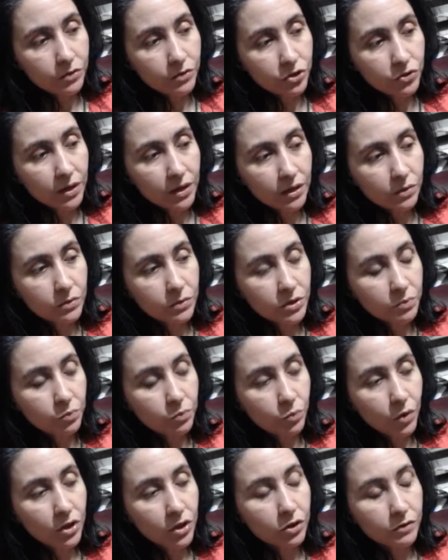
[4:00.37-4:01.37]
the trailer was
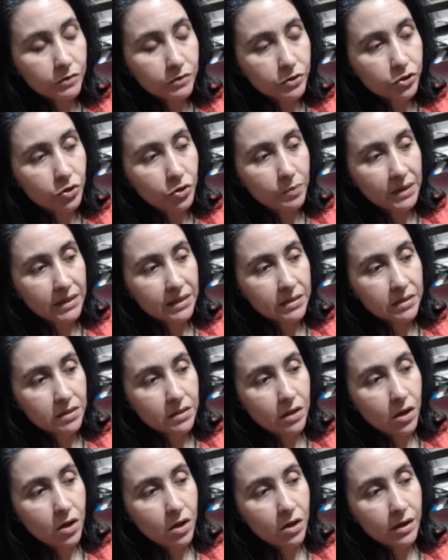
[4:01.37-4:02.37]
well over two minutes
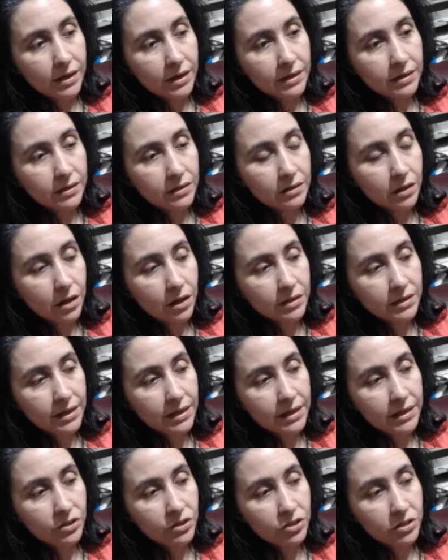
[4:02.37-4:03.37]
long. It clocked
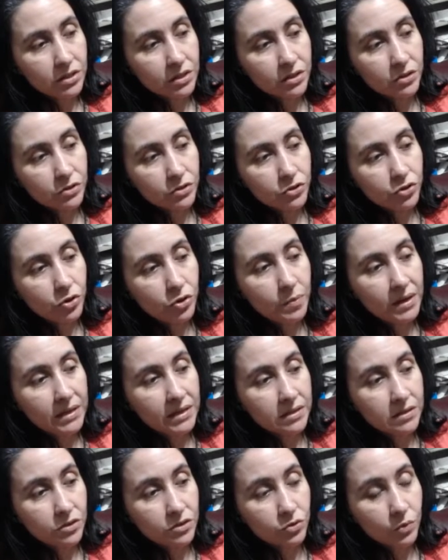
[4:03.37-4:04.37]
in at just under two
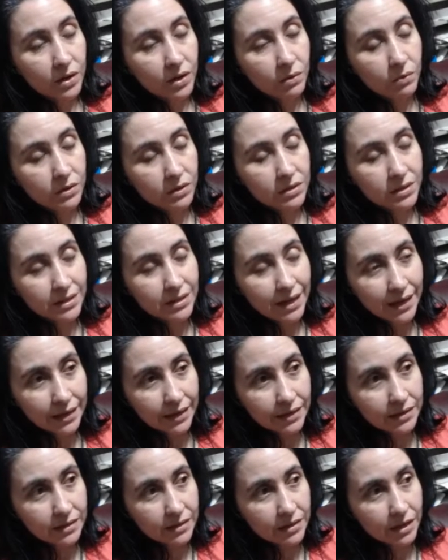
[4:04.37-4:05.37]
minutes and 21
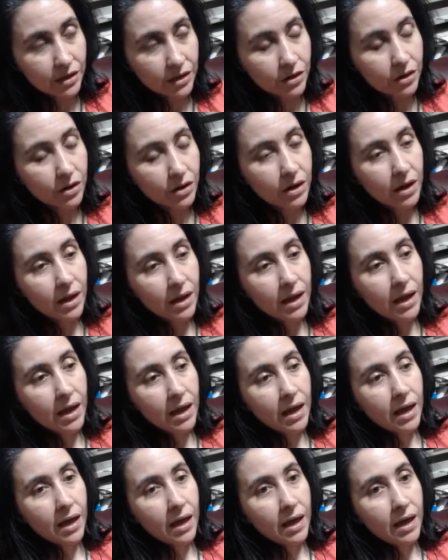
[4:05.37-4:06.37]
seconds here.
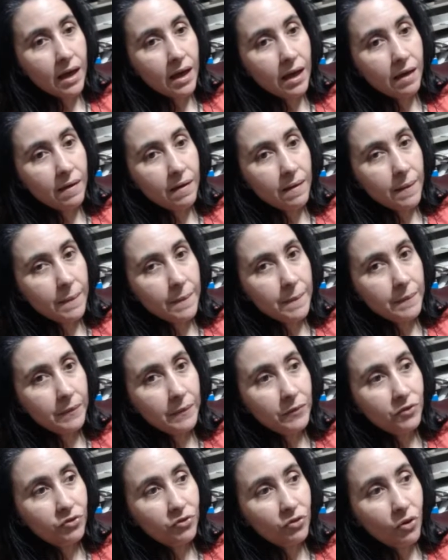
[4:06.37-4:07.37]
Um,
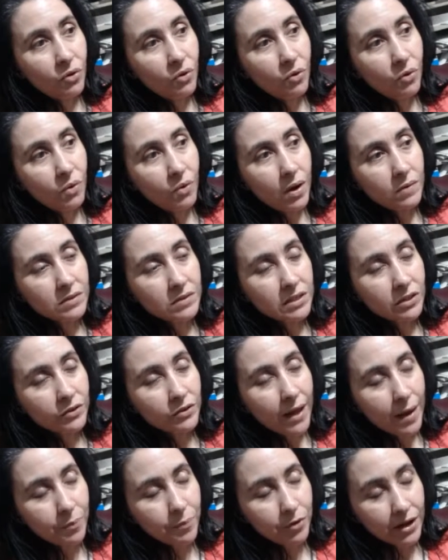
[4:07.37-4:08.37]
so I was a little
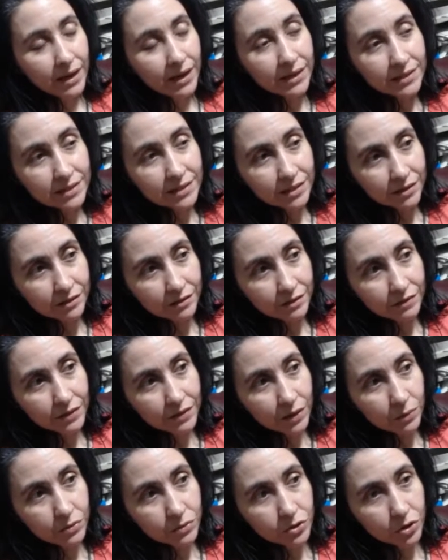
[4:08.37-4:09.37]
apprehensive
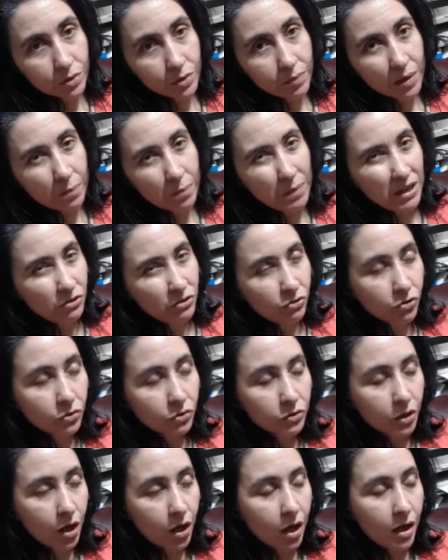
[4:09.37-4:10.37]
that it was going to be a bit too
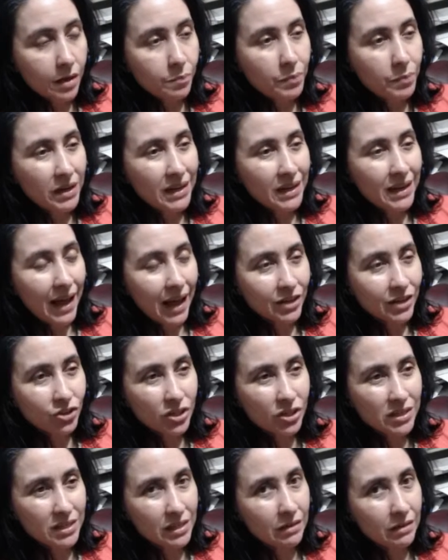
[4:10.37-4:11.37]
long, but it
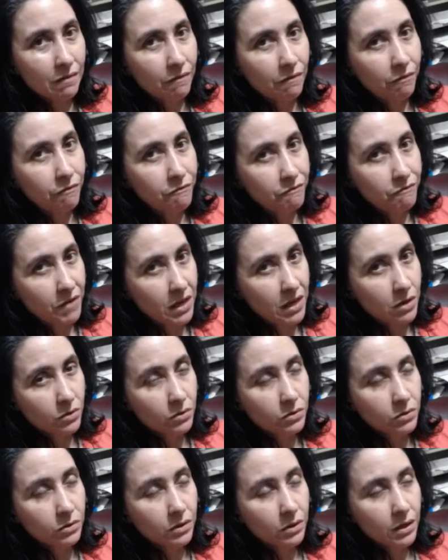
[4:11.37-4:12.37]
actually didn't
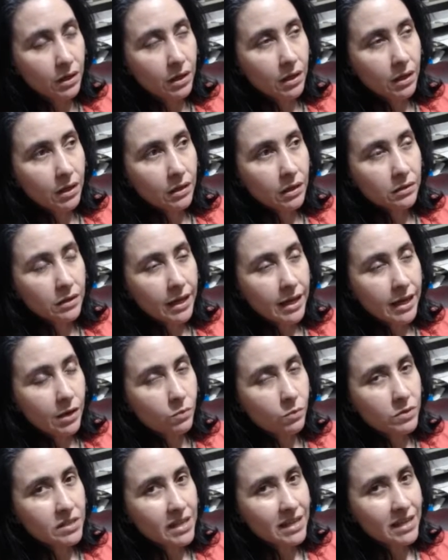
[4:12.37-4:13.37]
feel like it
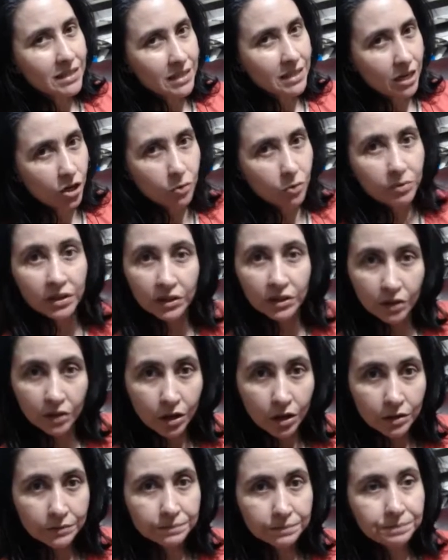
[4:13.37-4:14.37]
was that terribly
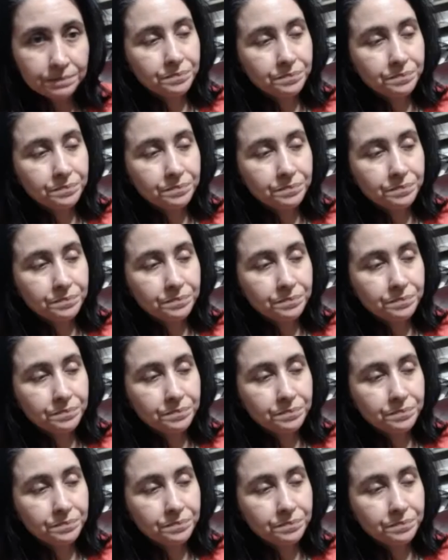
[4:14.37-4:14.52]
long.